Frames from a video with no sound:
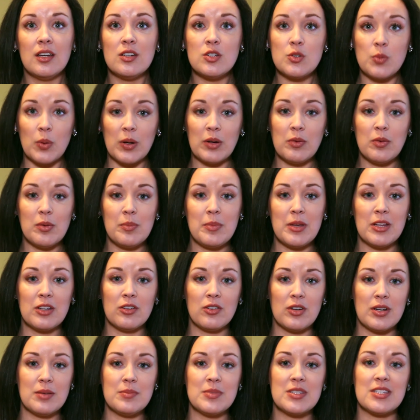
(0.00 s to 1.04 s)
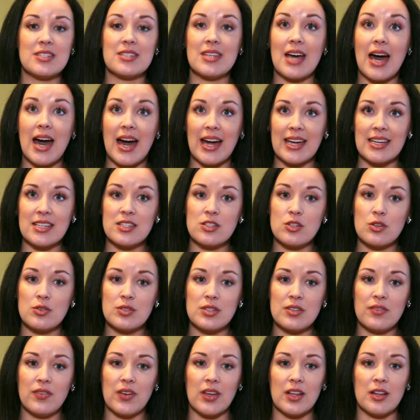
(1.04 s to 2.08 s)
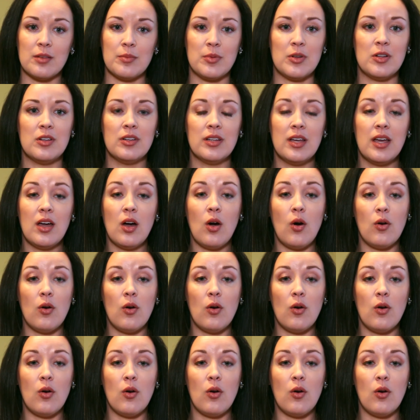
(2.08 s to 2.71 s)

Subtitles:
21 milligrams is the highest dose available